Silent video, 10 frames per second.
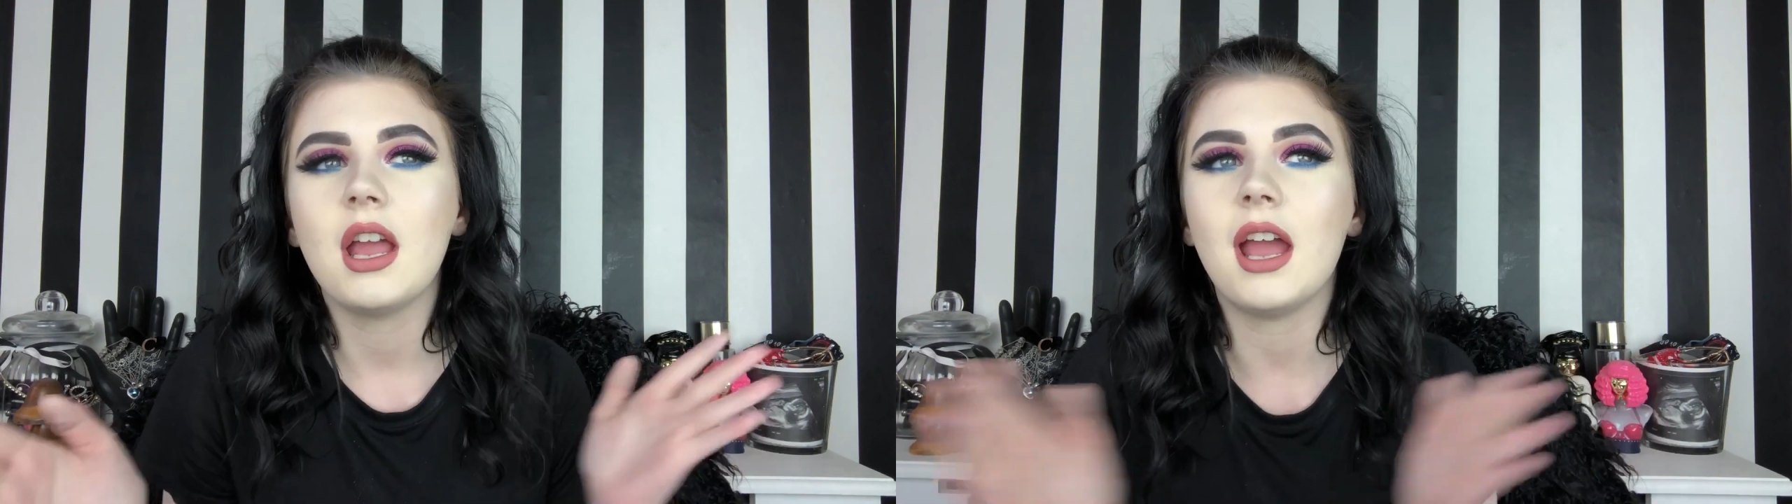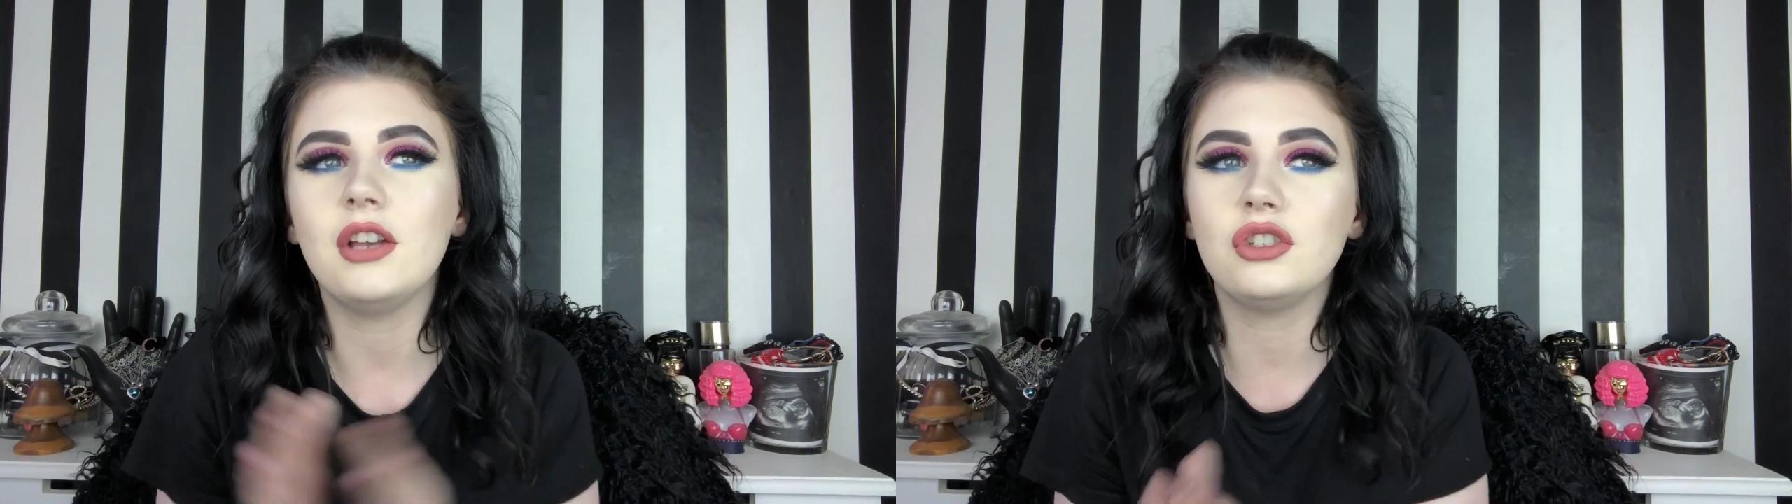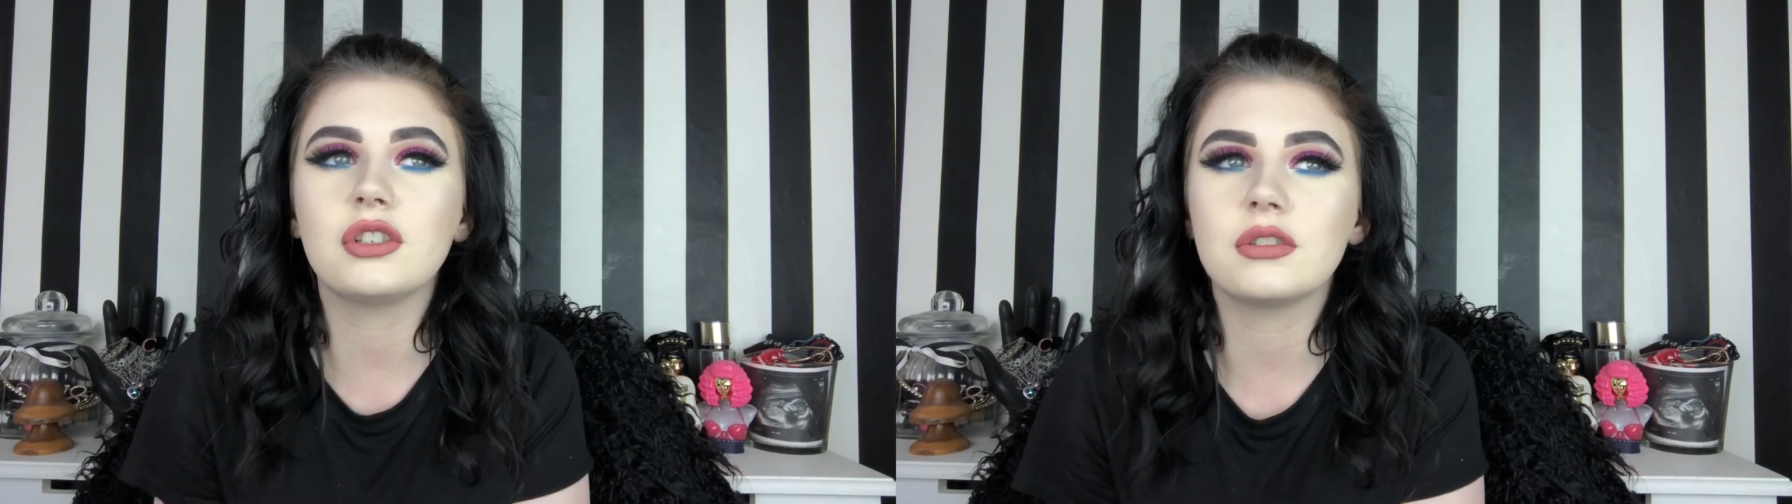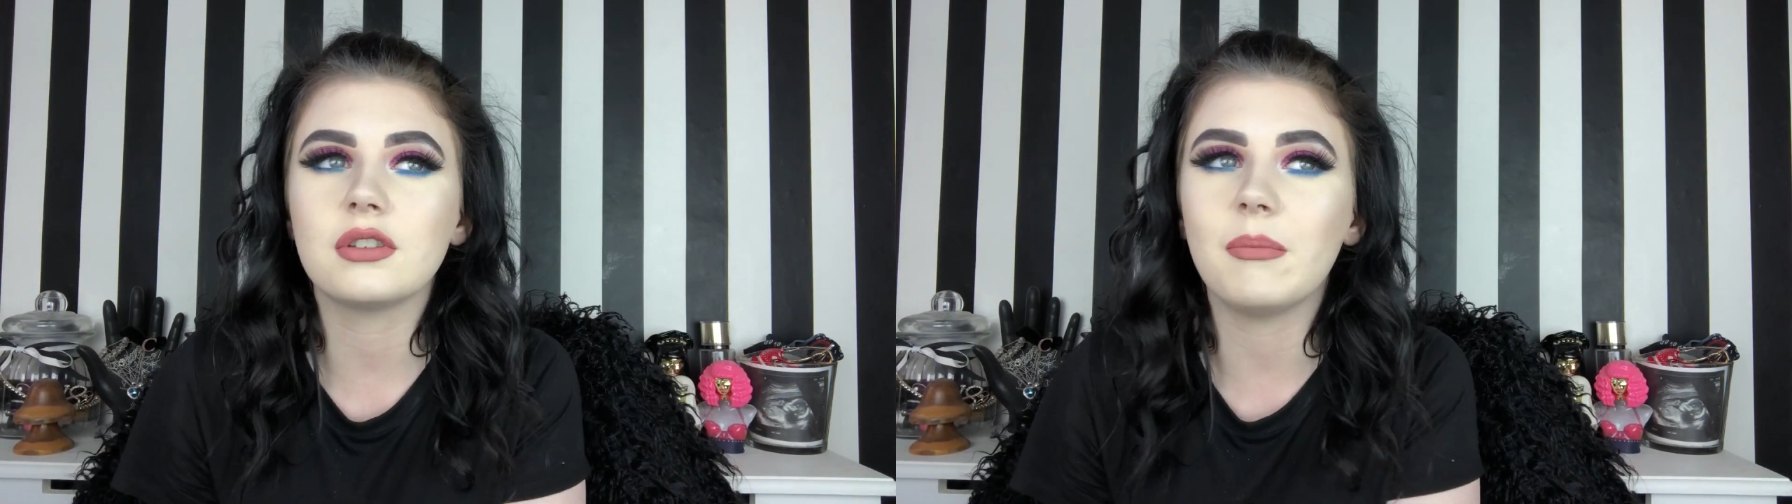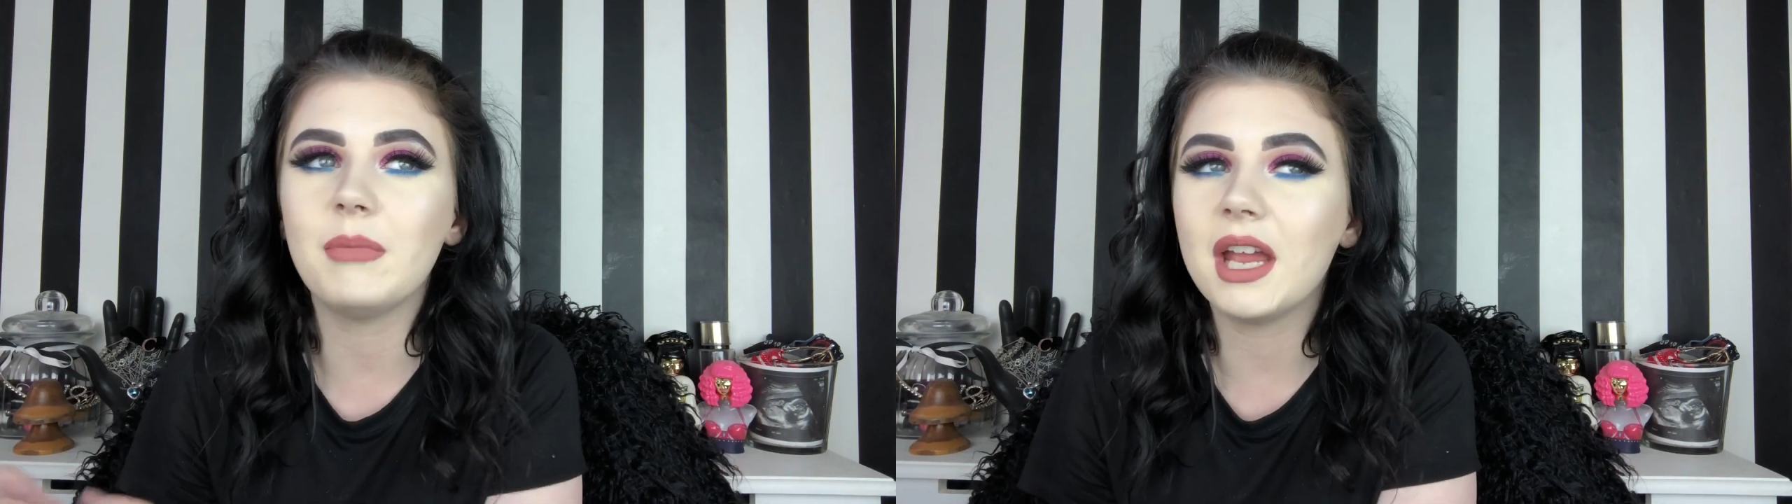and
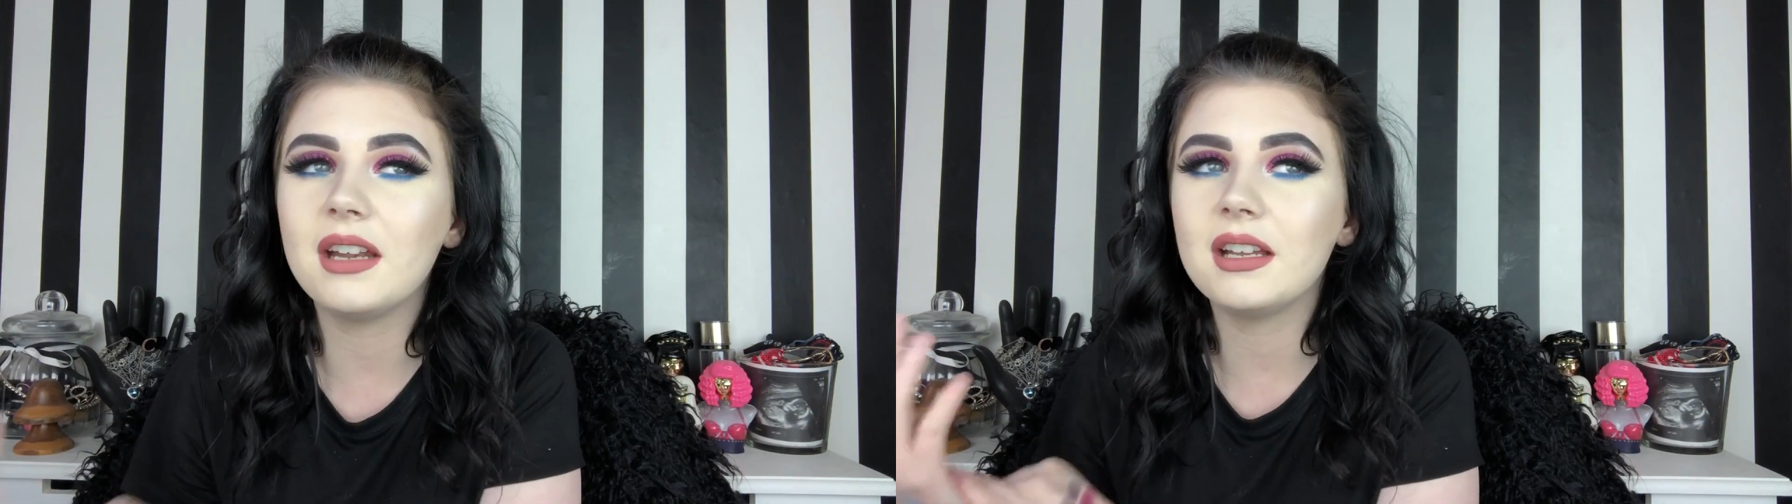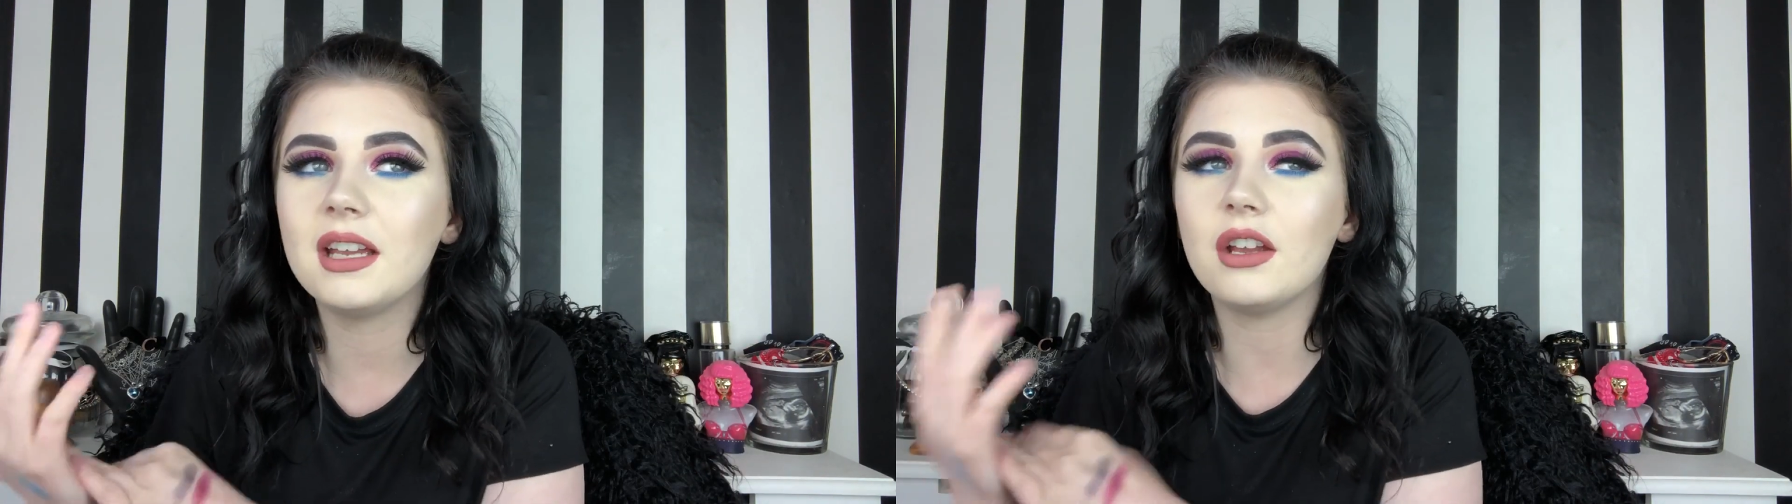just mainly